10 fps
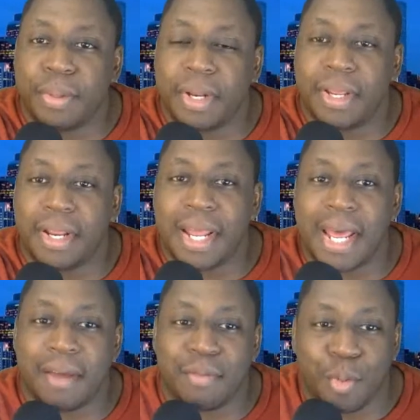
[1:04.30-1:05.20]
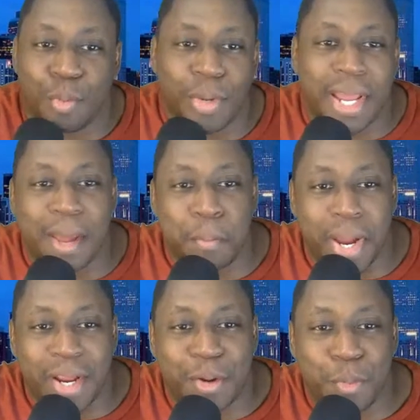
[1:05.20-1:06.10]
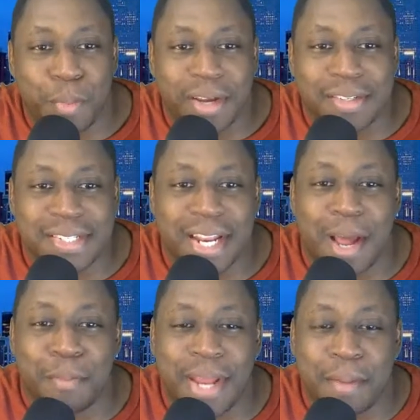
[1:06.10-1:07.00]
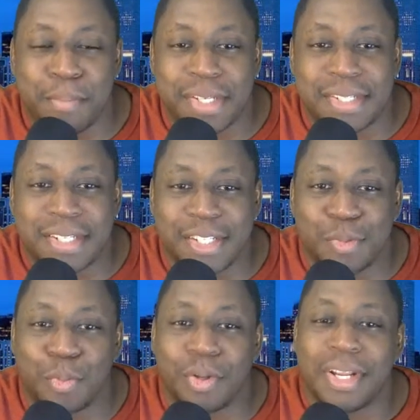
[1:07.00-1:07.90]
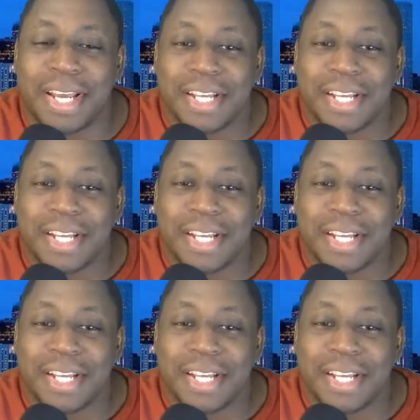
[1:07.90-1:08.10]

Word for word: that ain't here live, we got Michael. Michael said, I'm not missing this one.